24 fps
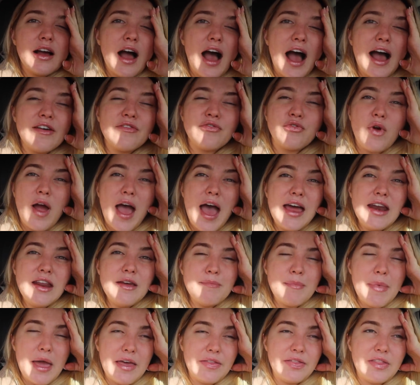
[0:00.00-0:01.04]
I've
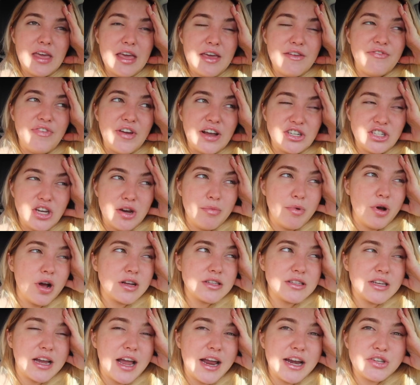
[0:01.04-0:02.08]
read mainly fiction
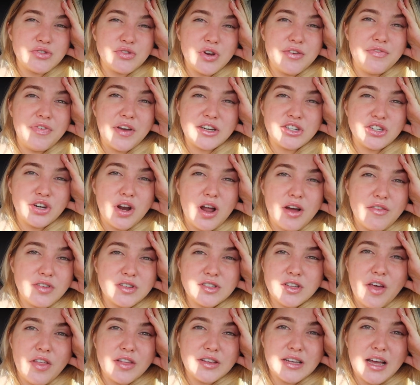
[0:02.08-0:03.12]
books. Like I just read fiction
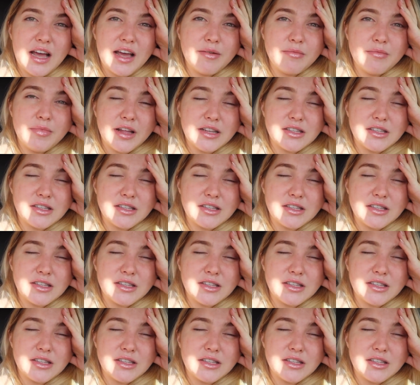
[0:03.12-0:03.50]
novels all the time.